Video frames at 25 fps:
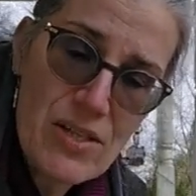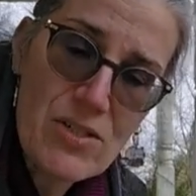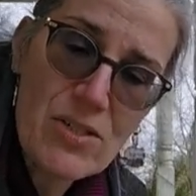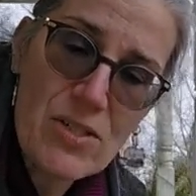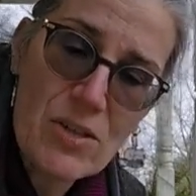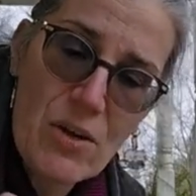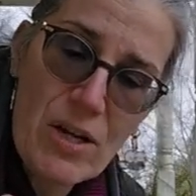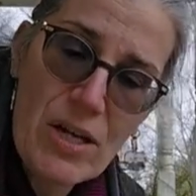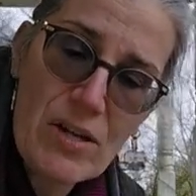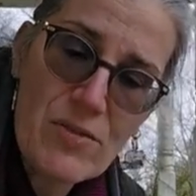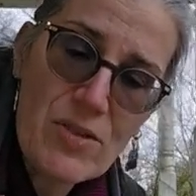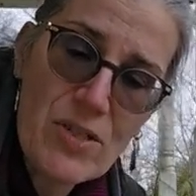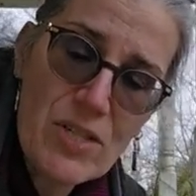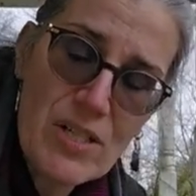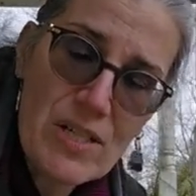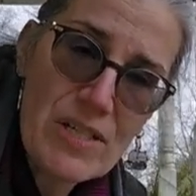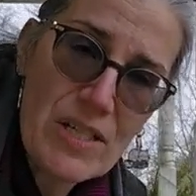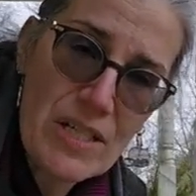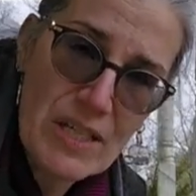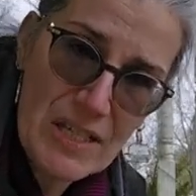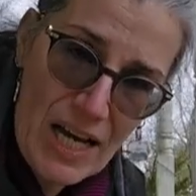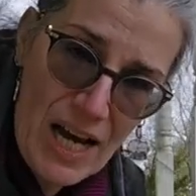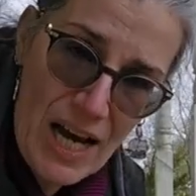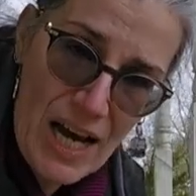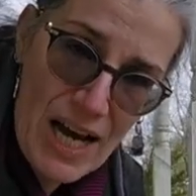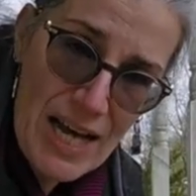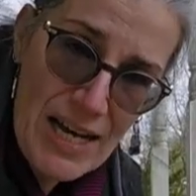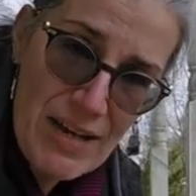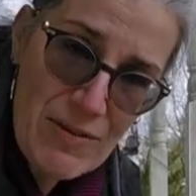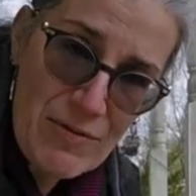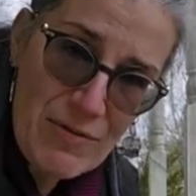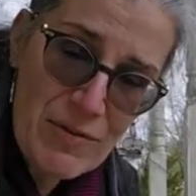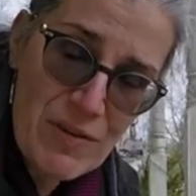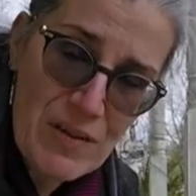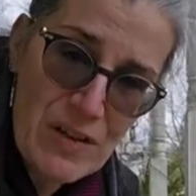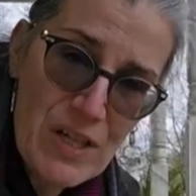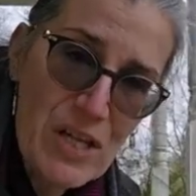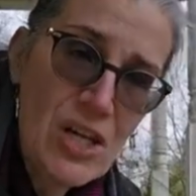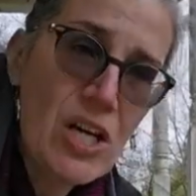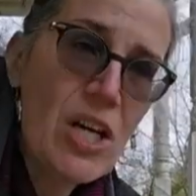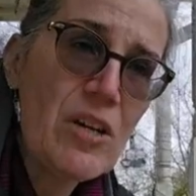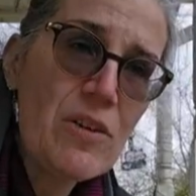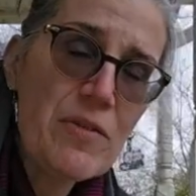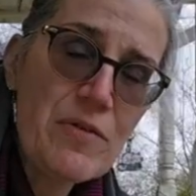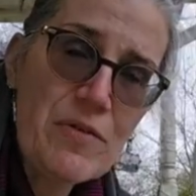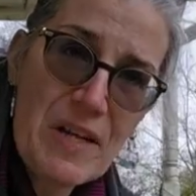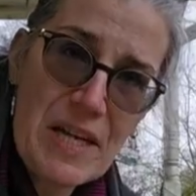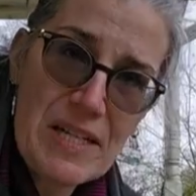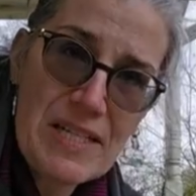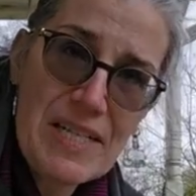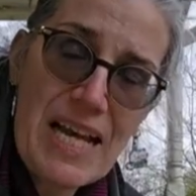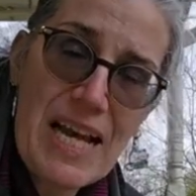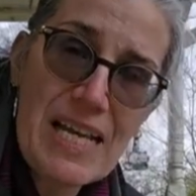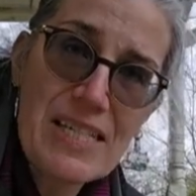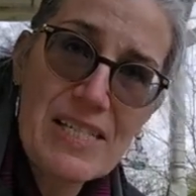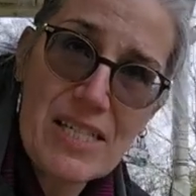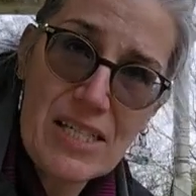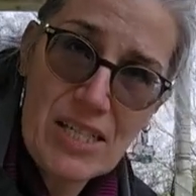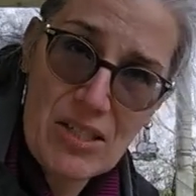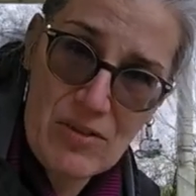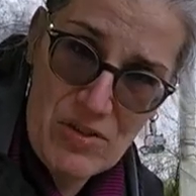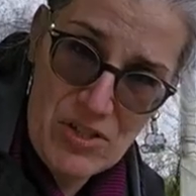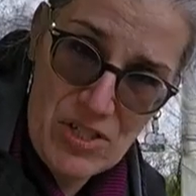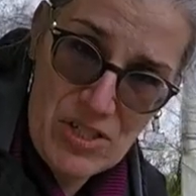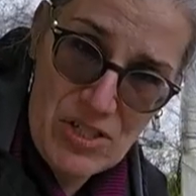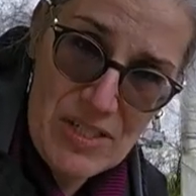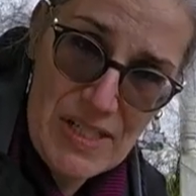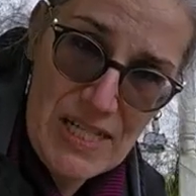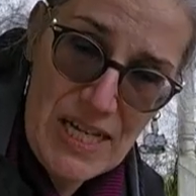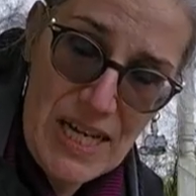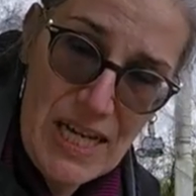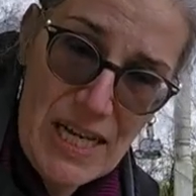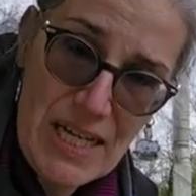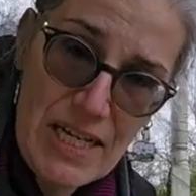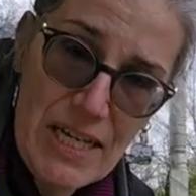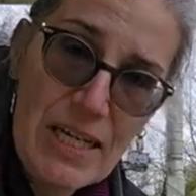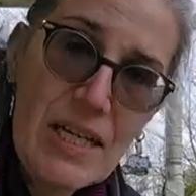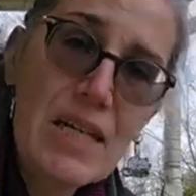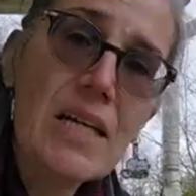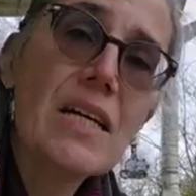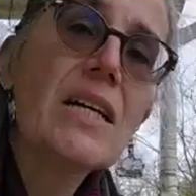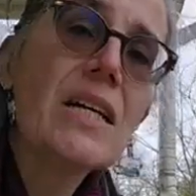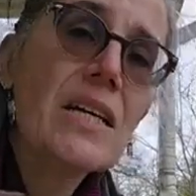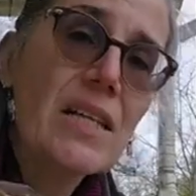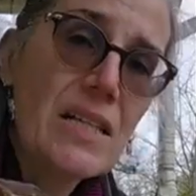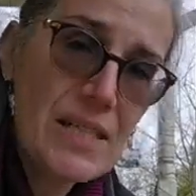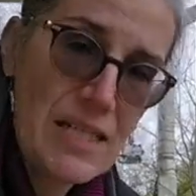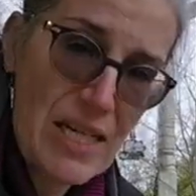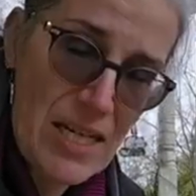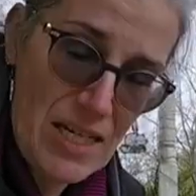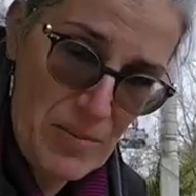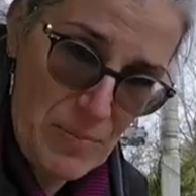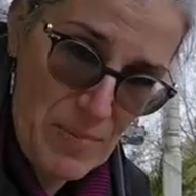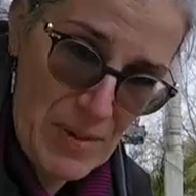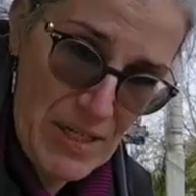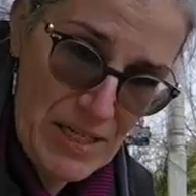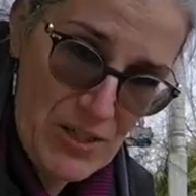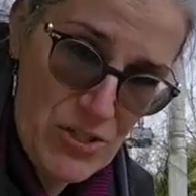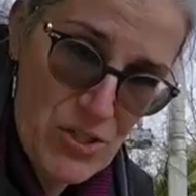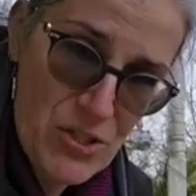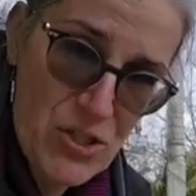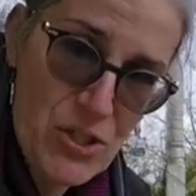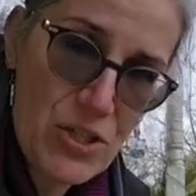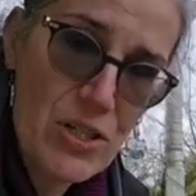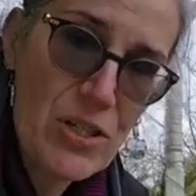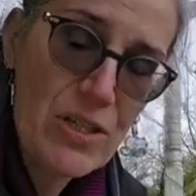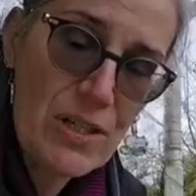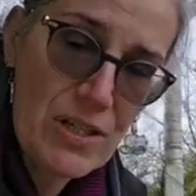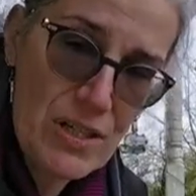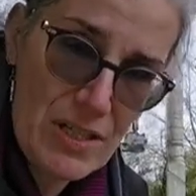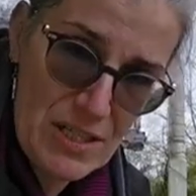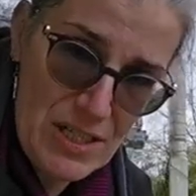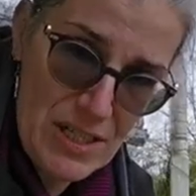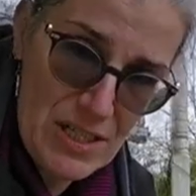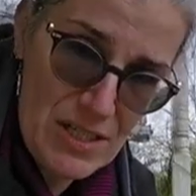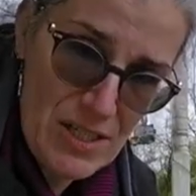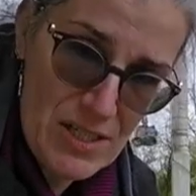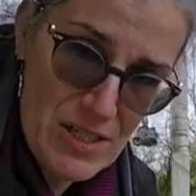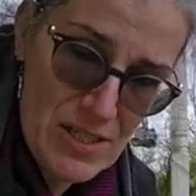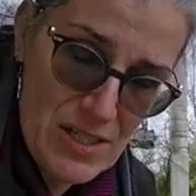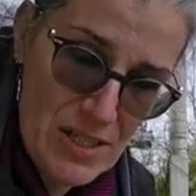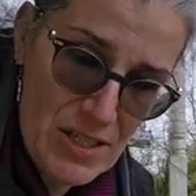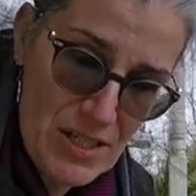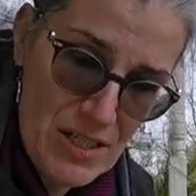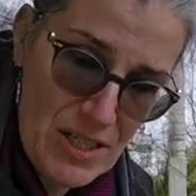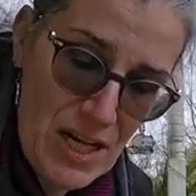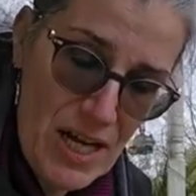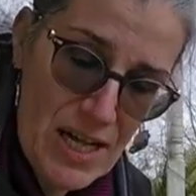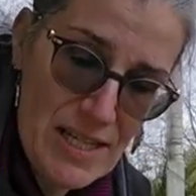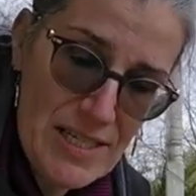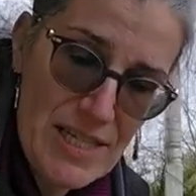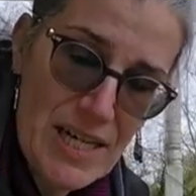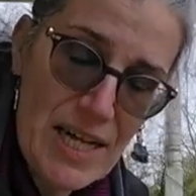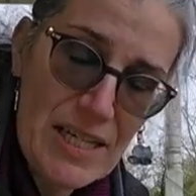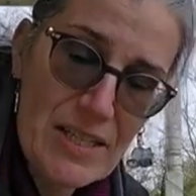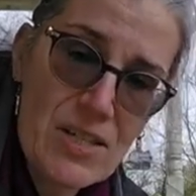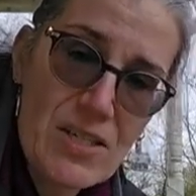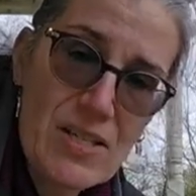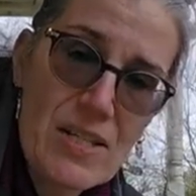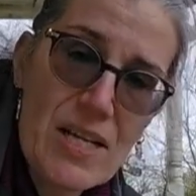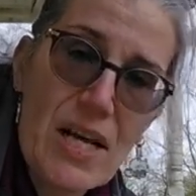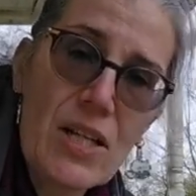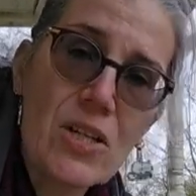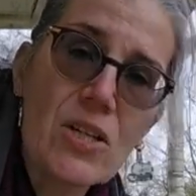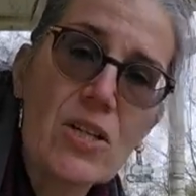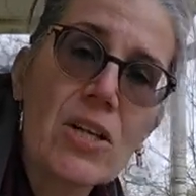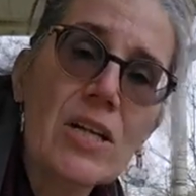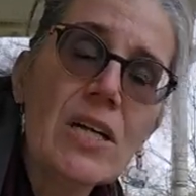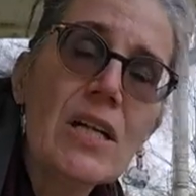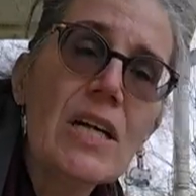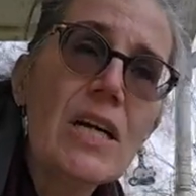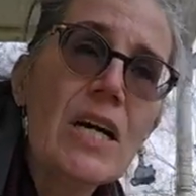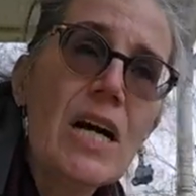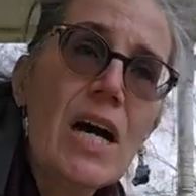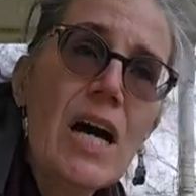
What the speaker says: So if she's alive, fantastic. If she's dead, take a picture, you need to contact the seller.